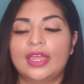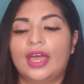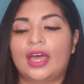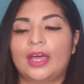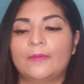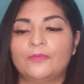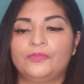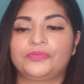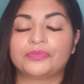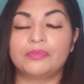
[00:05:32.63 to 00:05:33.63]

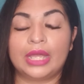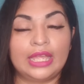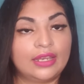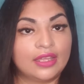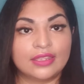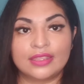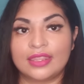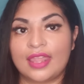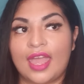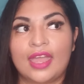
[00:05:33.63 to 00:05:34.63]
But other
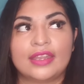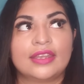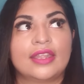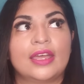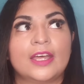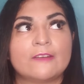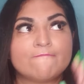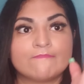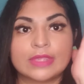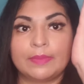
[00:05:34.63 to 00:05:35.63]
than that,
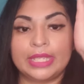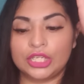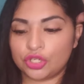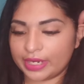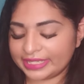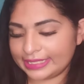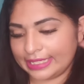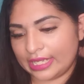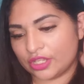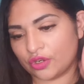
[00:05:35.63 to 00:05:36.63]
let me address
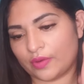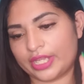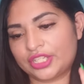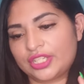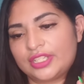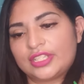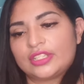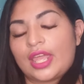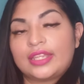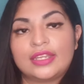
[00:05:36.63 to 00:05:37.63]
the other questions.
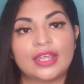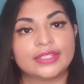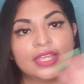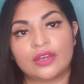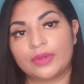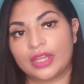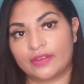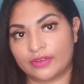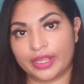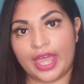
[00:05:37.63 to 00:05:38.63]
I did not stay at a
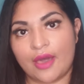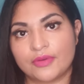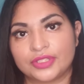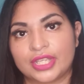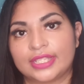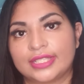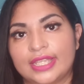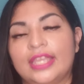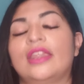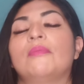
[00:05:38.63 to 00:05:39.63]
recovery house. I
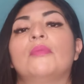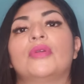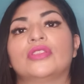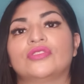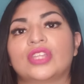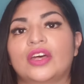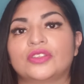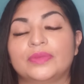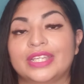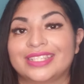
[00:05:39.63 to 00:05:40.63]
stayed at my brother's
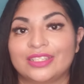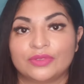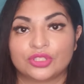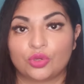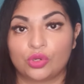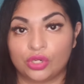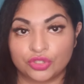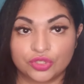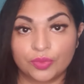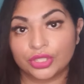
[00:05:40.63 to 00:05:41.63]
house because he was so
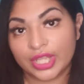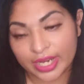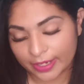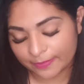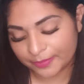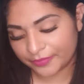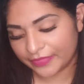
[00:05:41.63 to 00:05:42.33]
close to Monterrey.